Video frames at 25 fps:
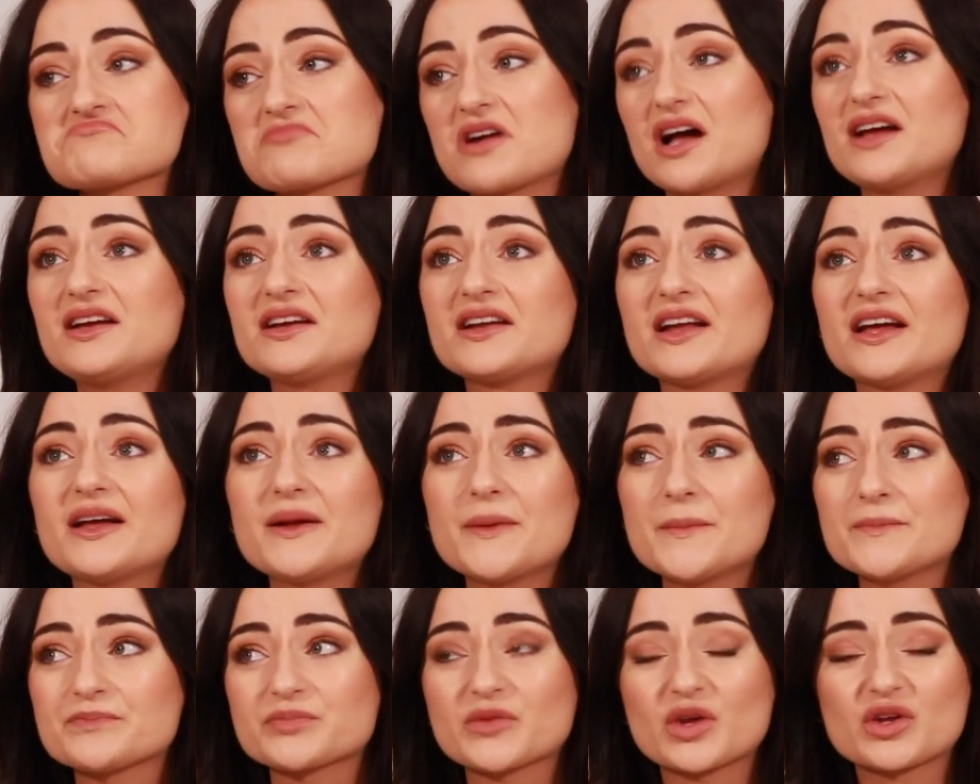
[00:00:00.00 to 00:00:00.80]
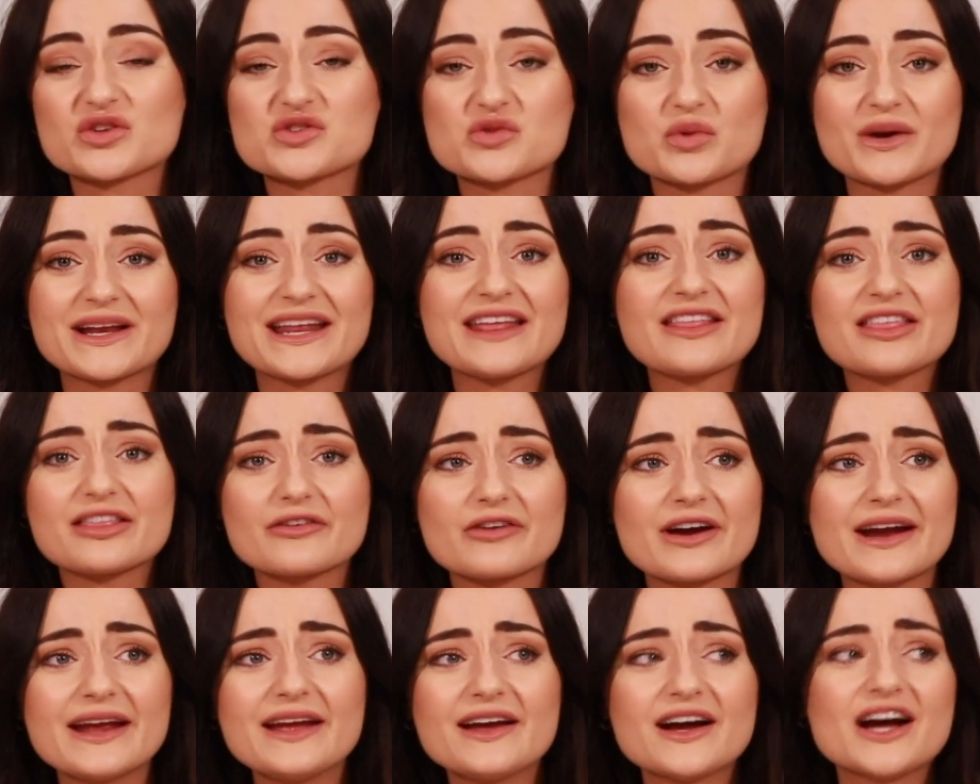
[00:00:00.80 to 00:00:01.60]
I don't know,
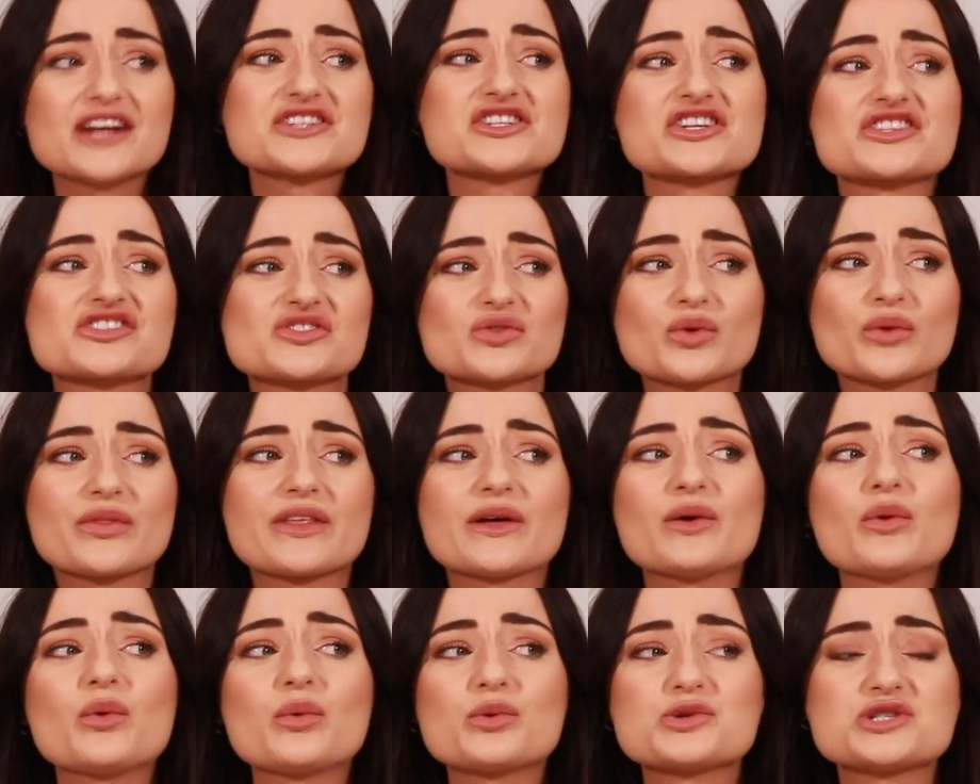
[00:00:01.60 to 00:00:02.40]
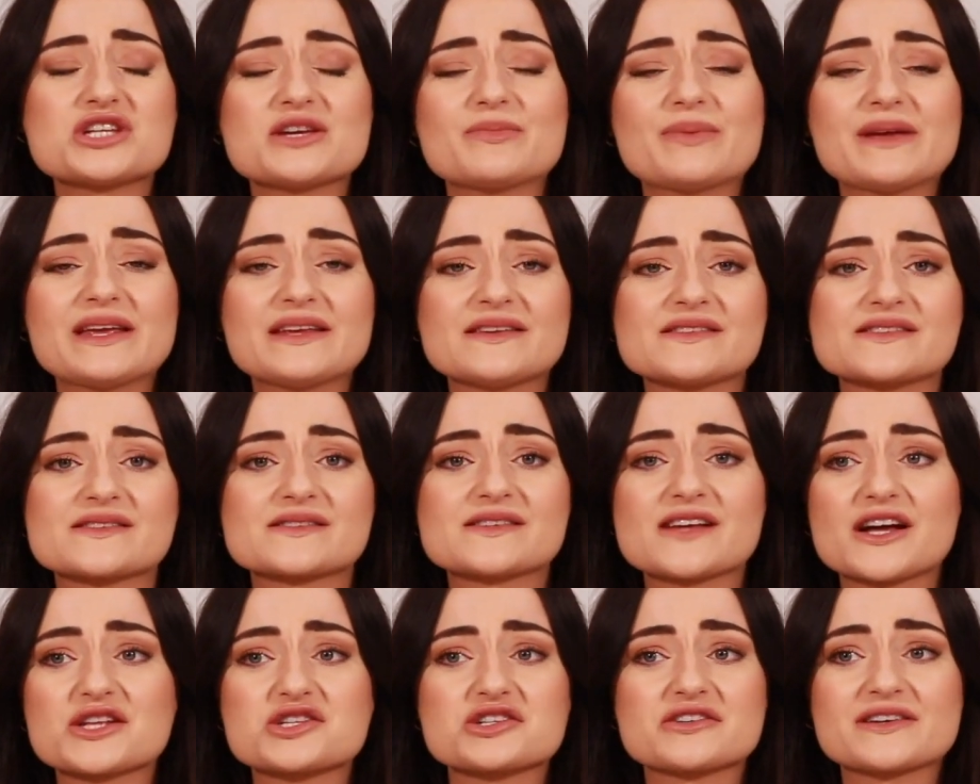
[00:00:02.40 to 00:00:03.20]
23. I just thought that all GP
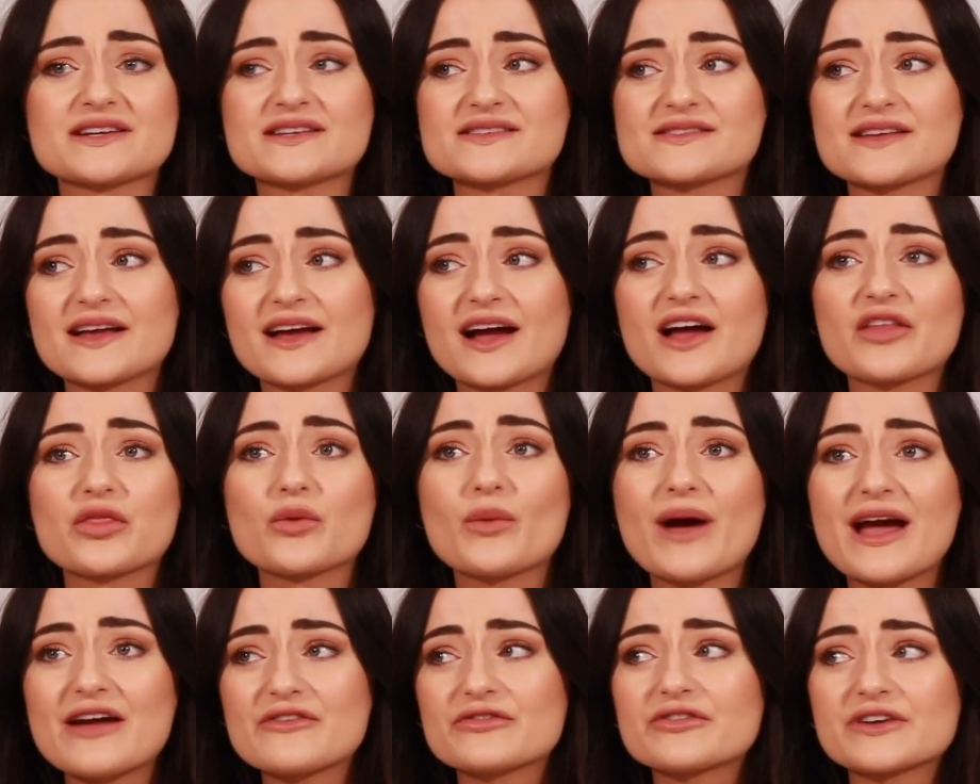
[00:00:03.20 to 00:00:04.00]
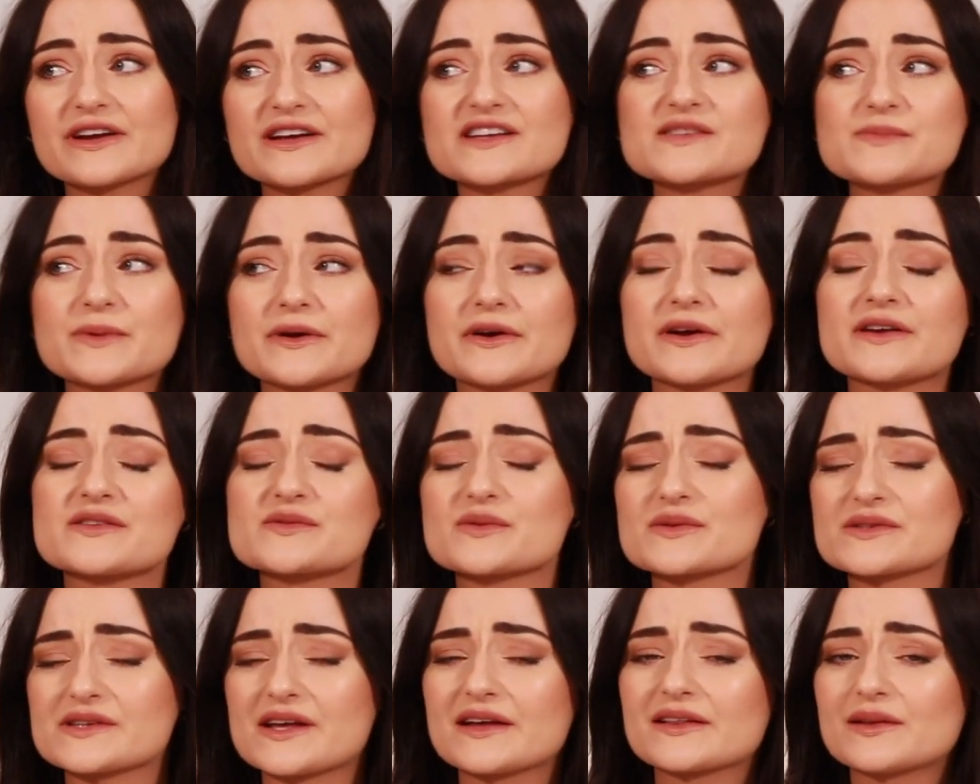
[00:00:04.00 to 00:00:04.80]
surgeries, like I thought every
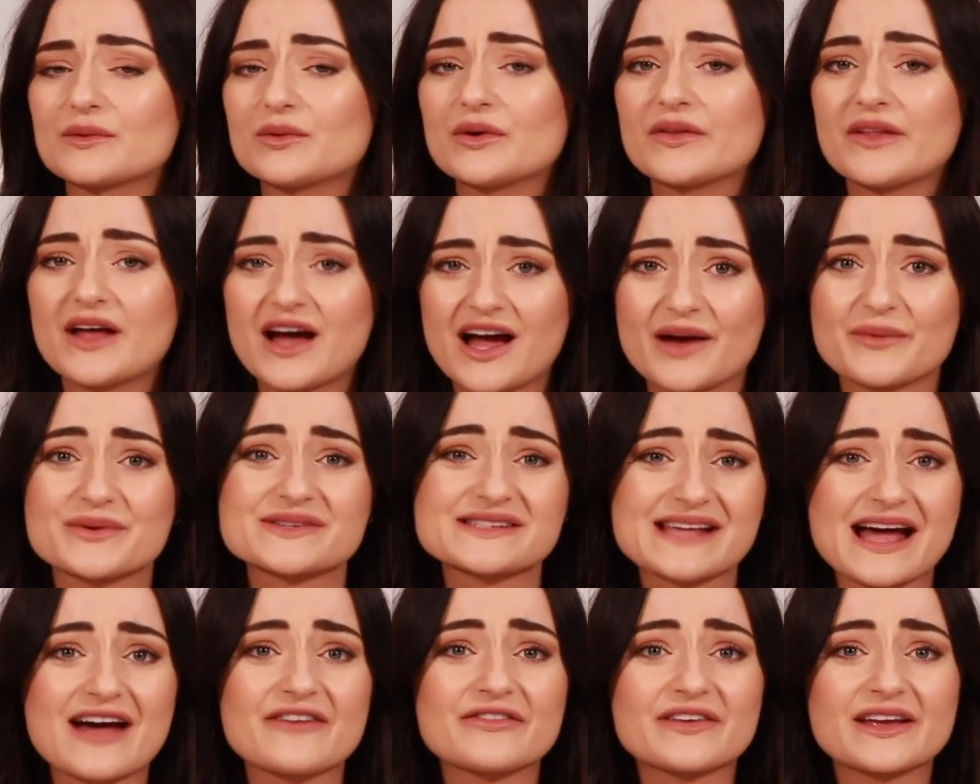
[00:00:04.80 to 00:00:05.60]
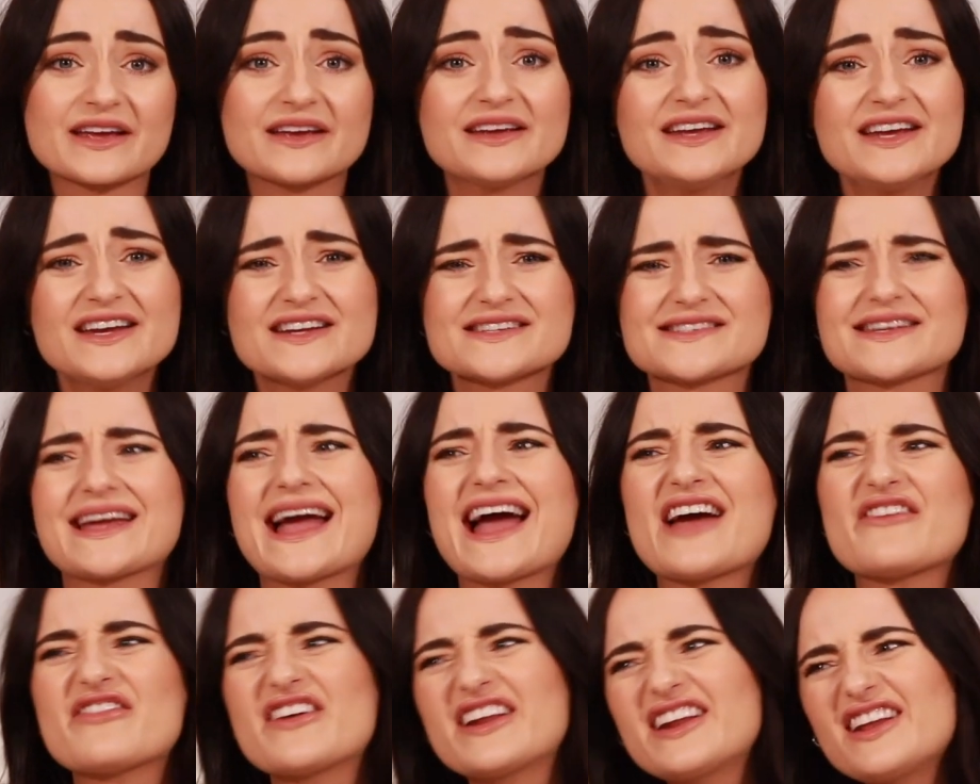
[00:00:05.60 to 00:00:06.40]
experience was like the one that I was having. So
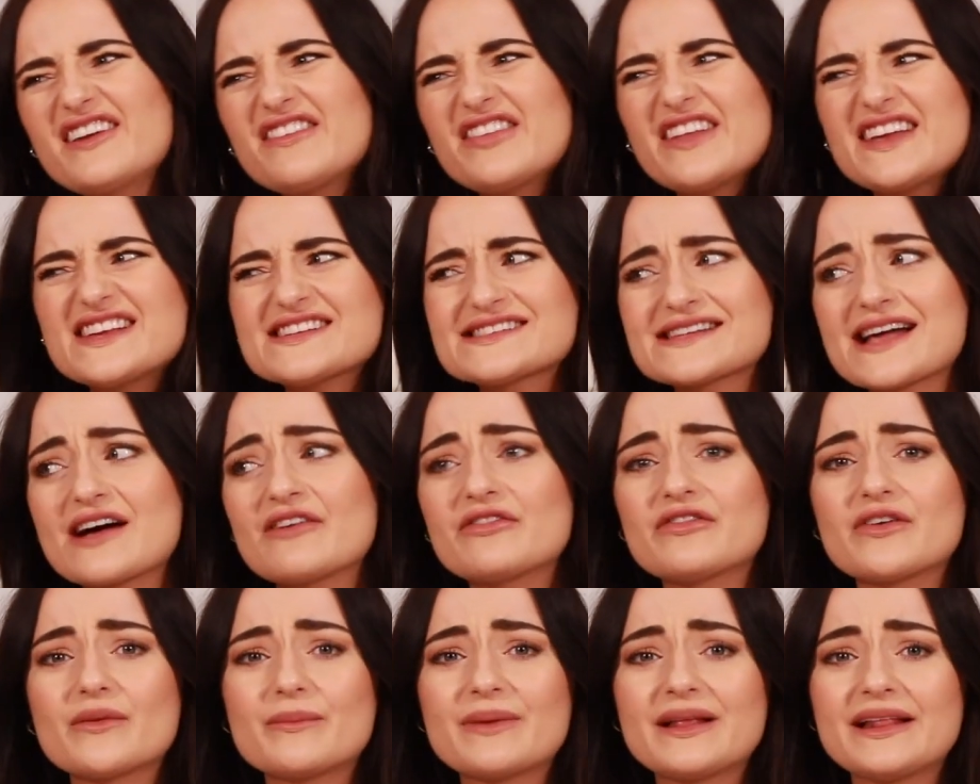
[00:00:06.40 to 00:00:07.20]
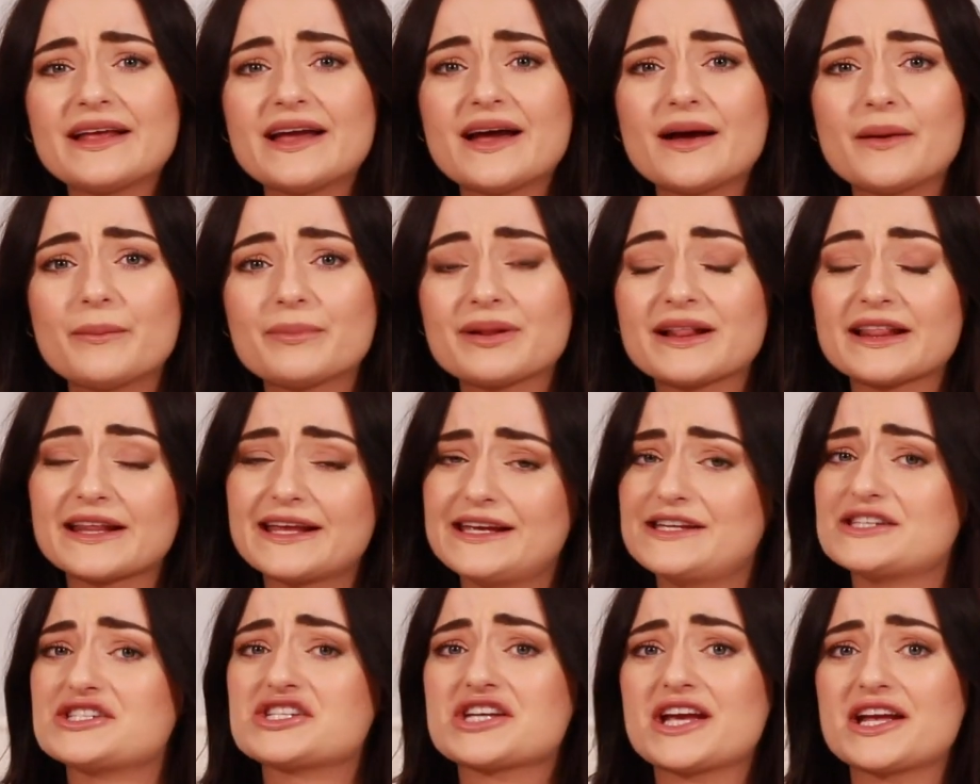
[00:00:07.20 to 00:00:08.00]
yeah, if any of these sound familiar,
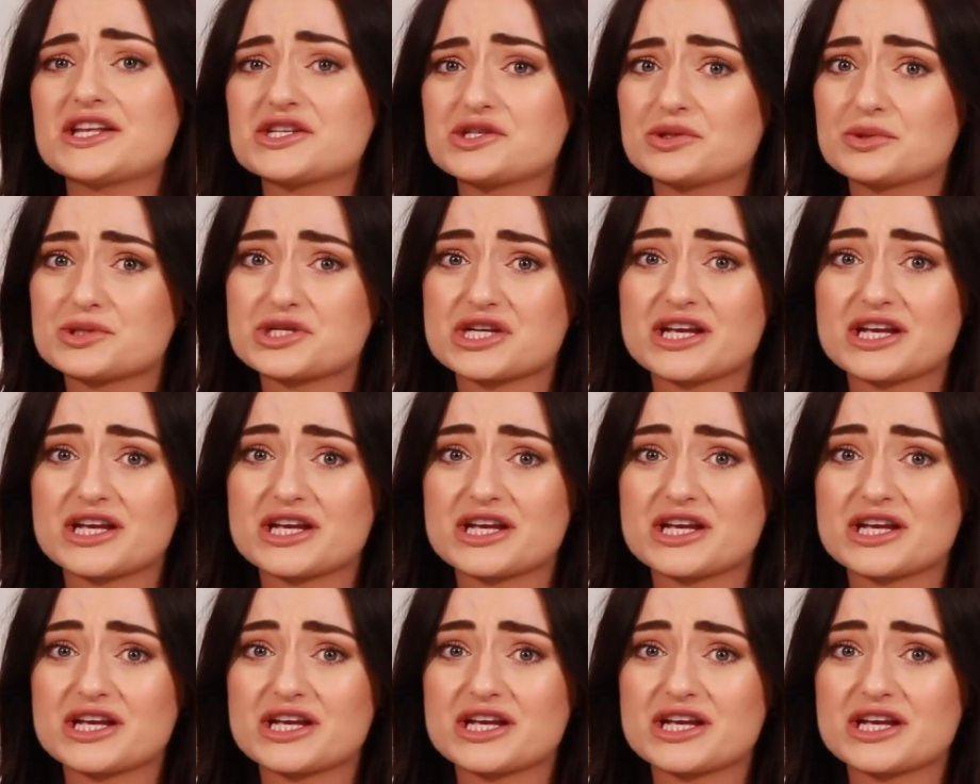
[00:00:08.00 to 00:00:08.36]
please change your